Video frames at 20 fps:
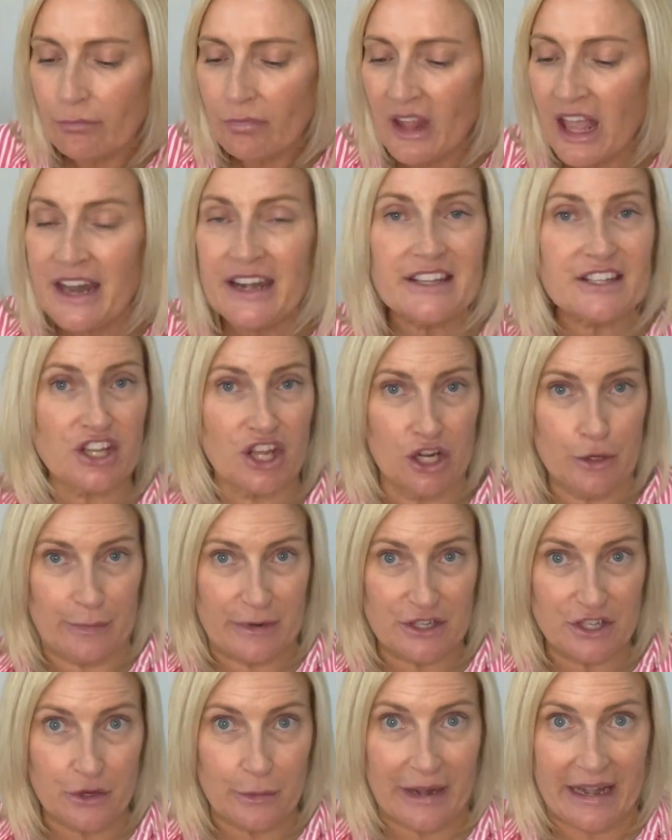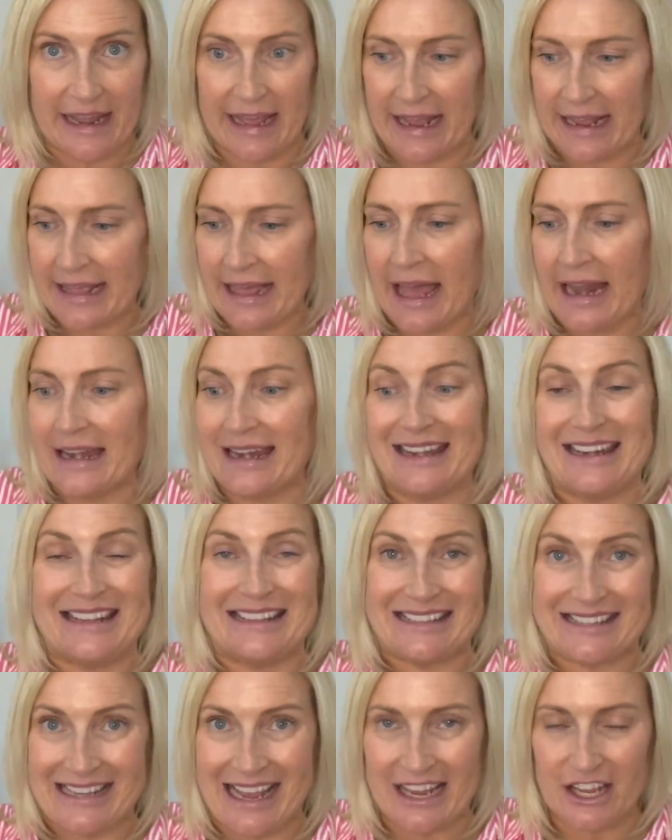and he's going to be doing it again in
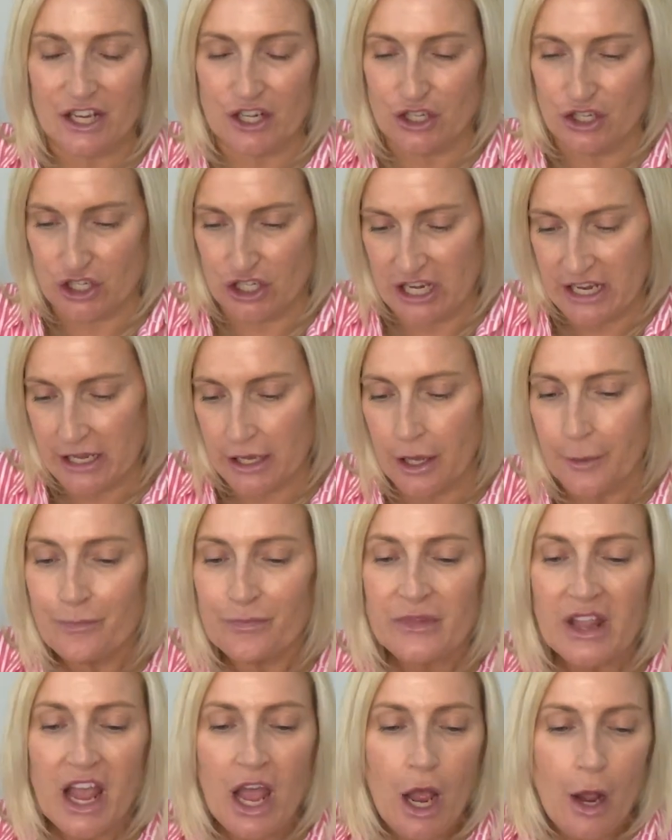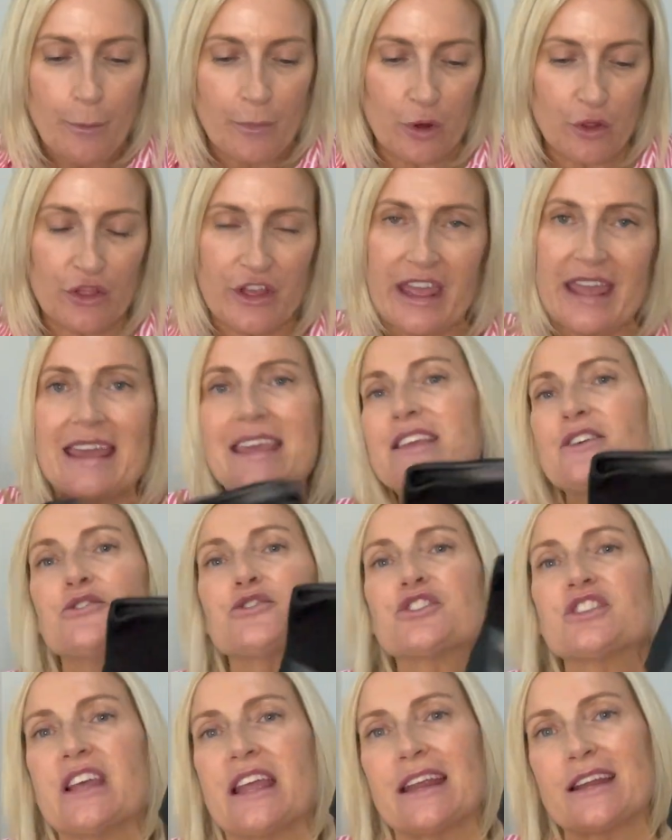his second year. But the
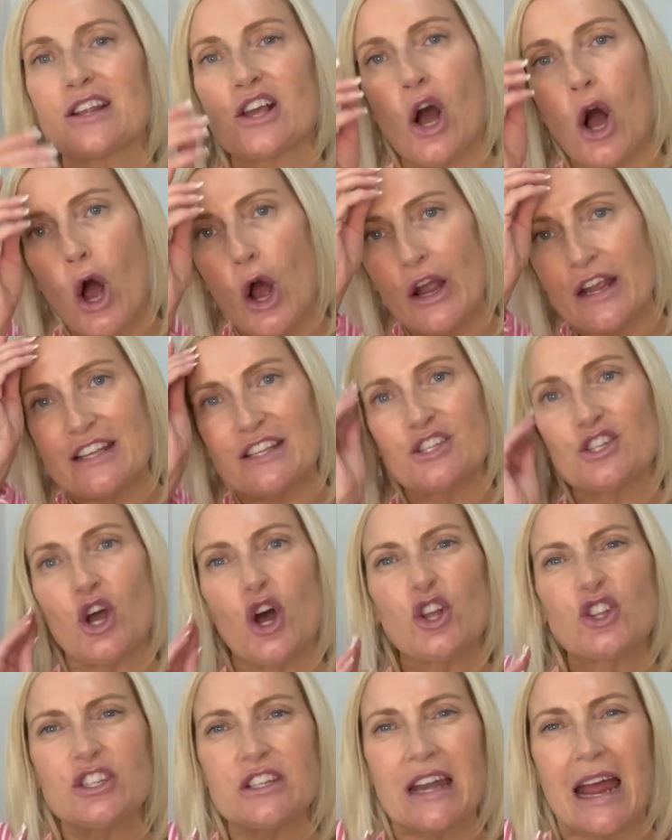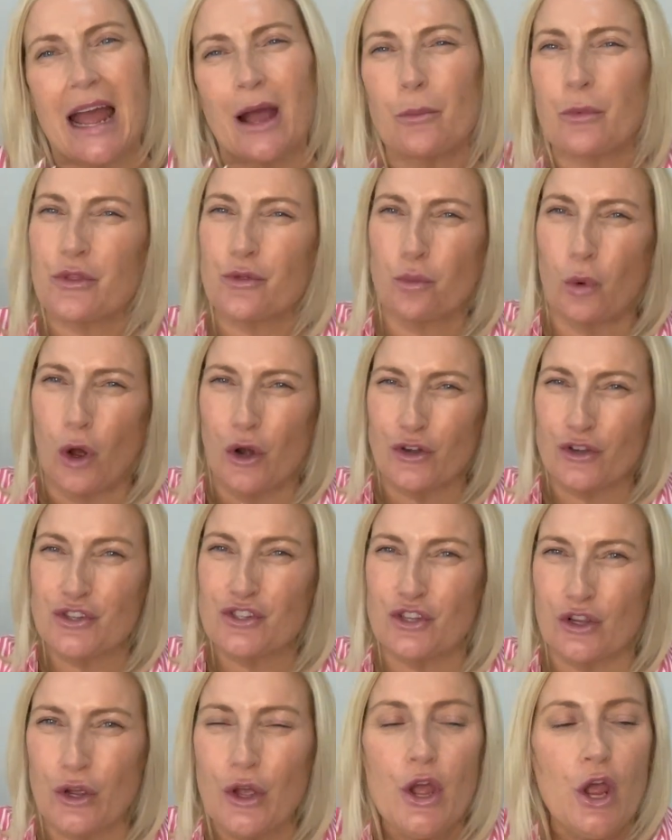heels that he got, he started out with ones
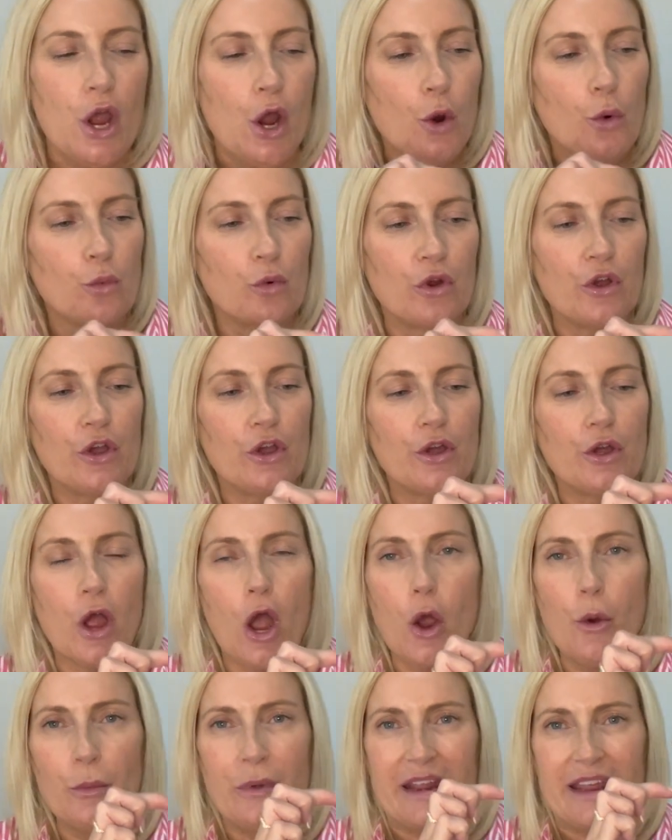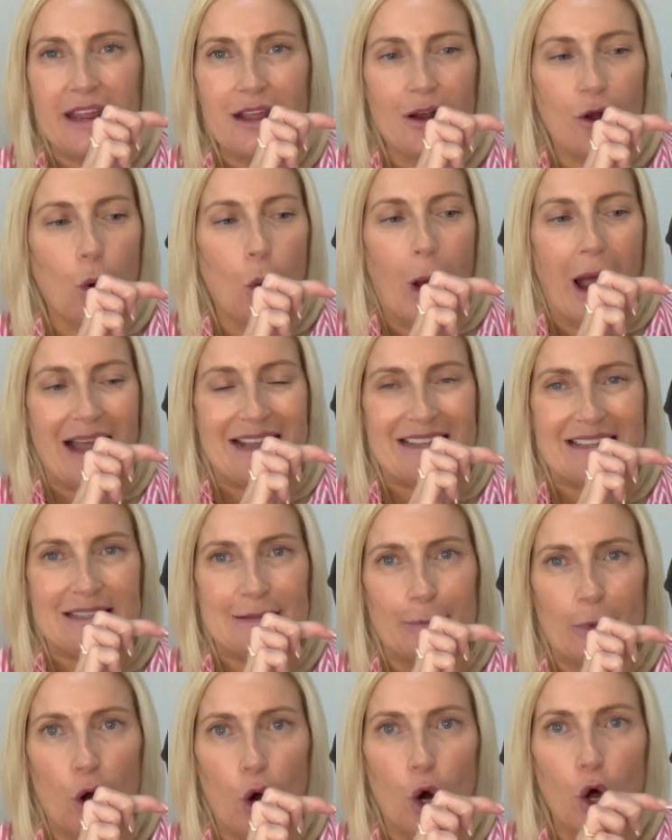that were only quite
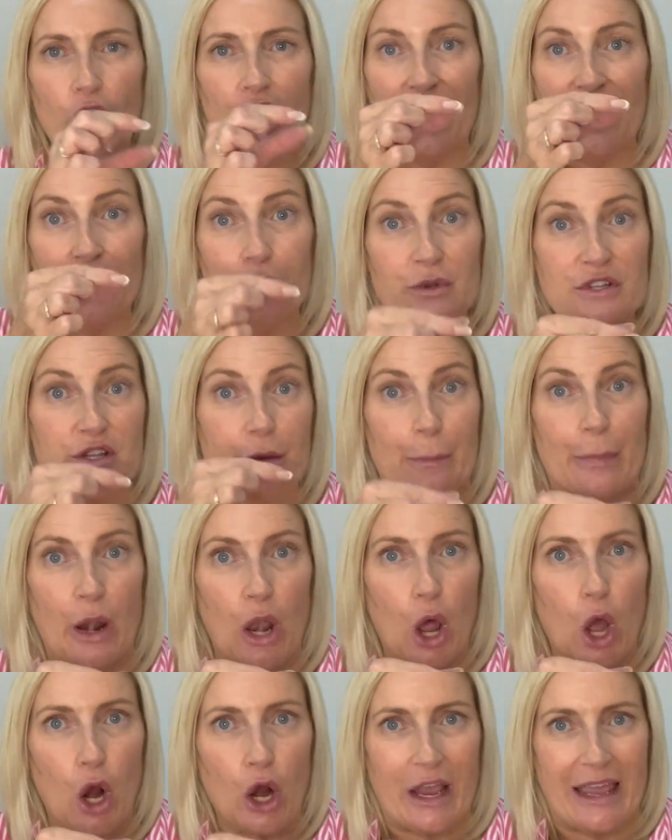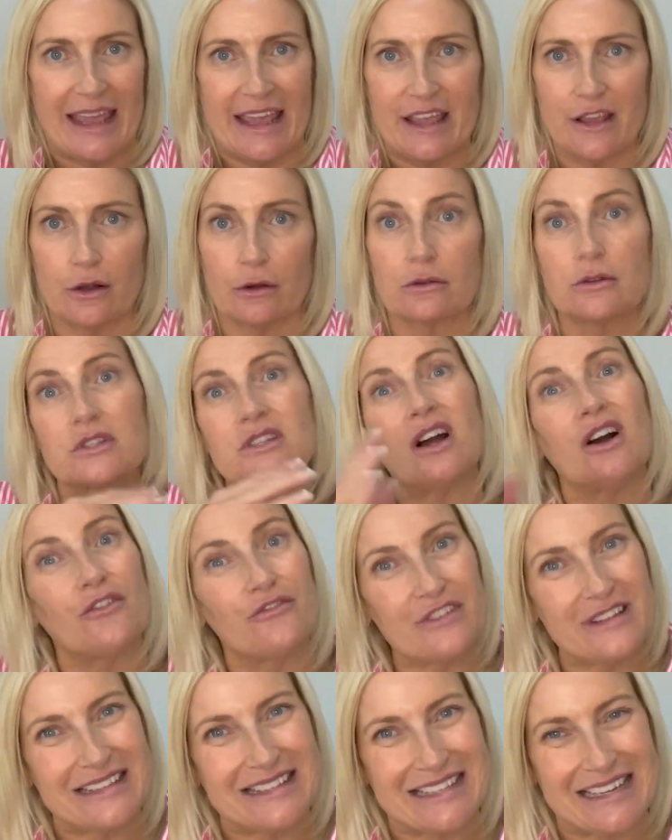small, and there was a block heel, because
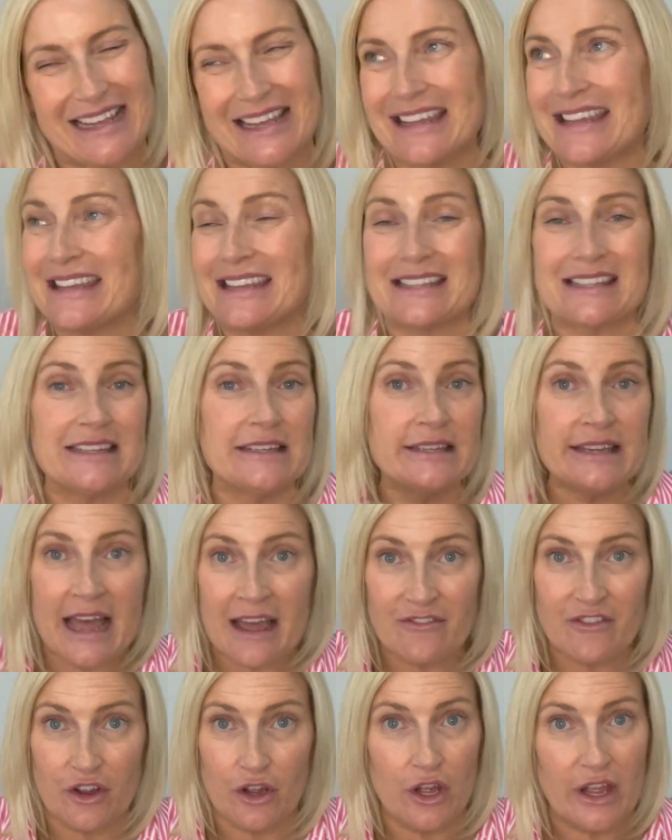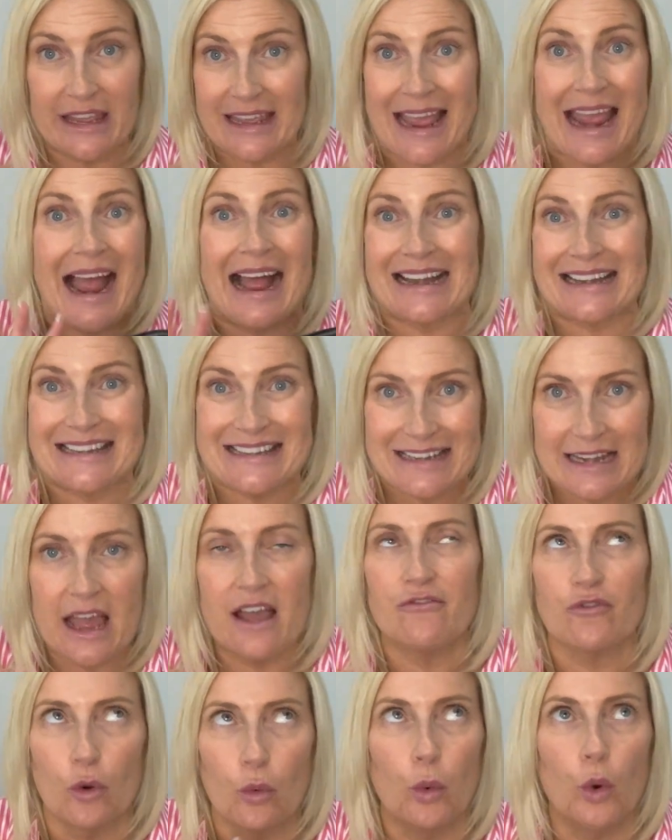obviously he had
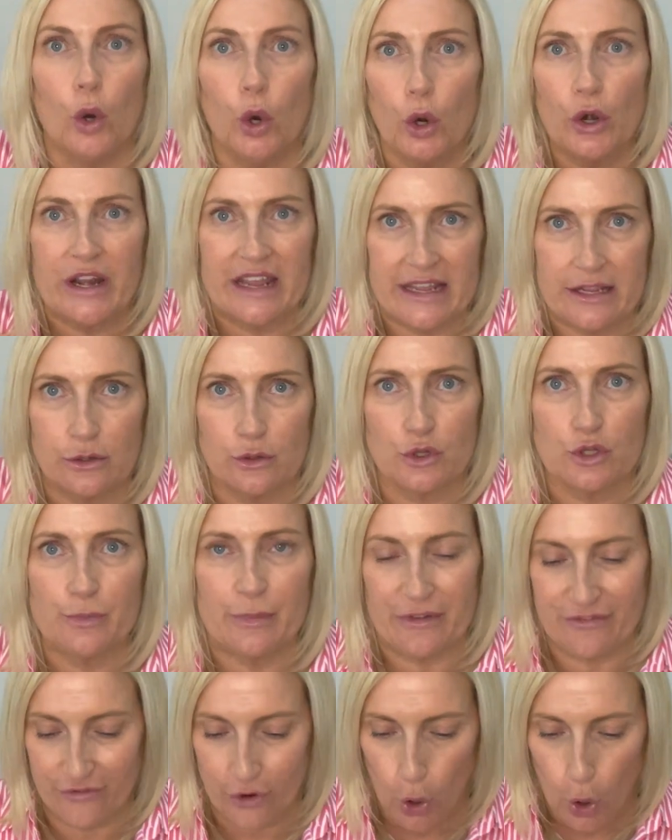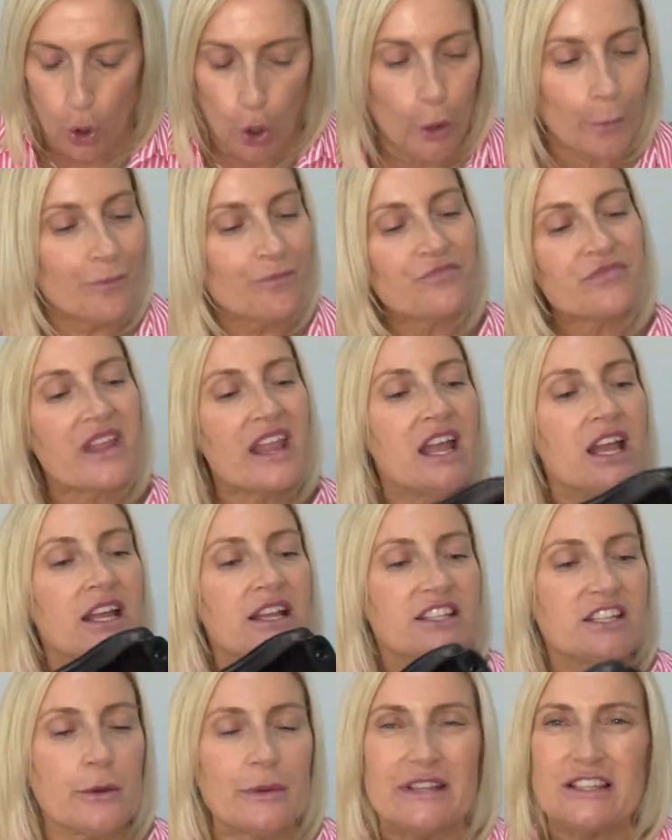never worn heels before.
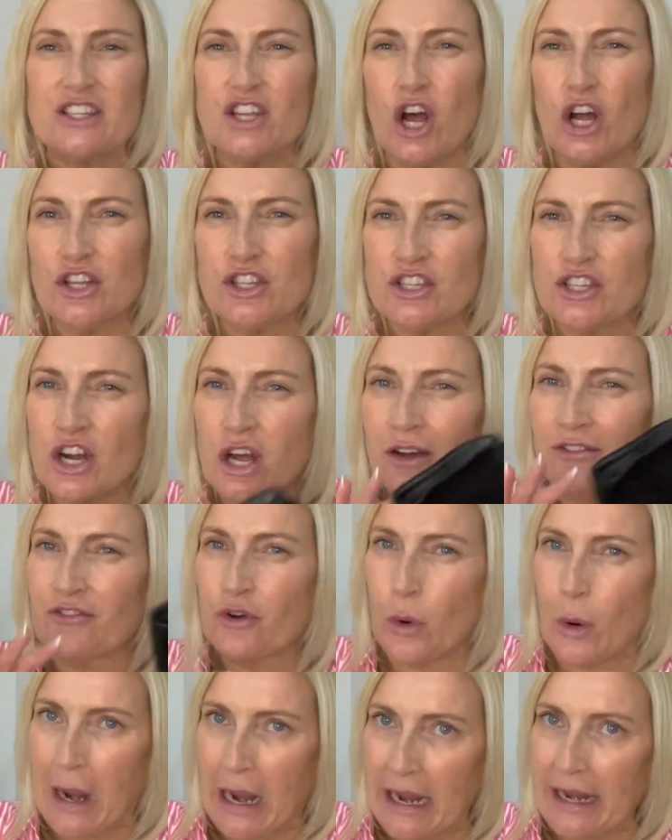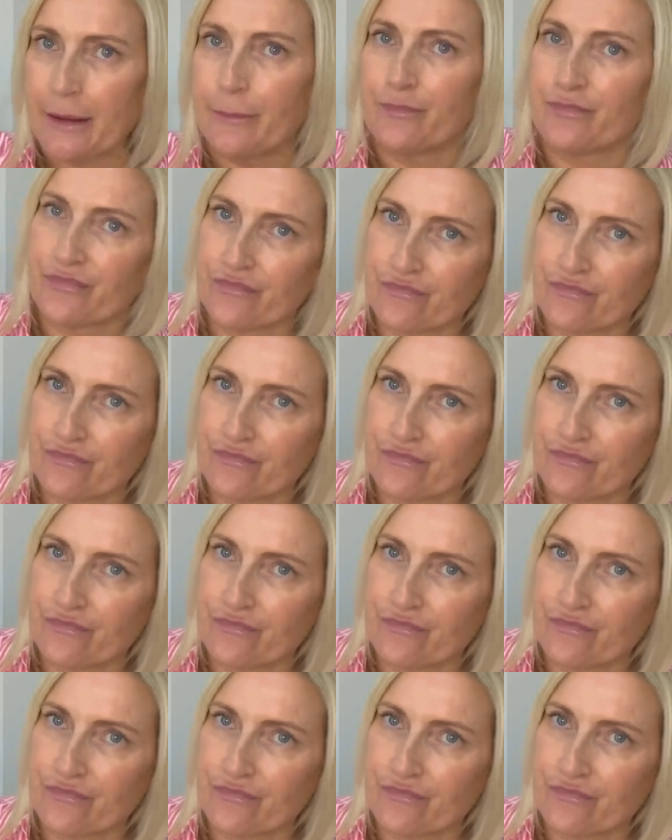So he started off quite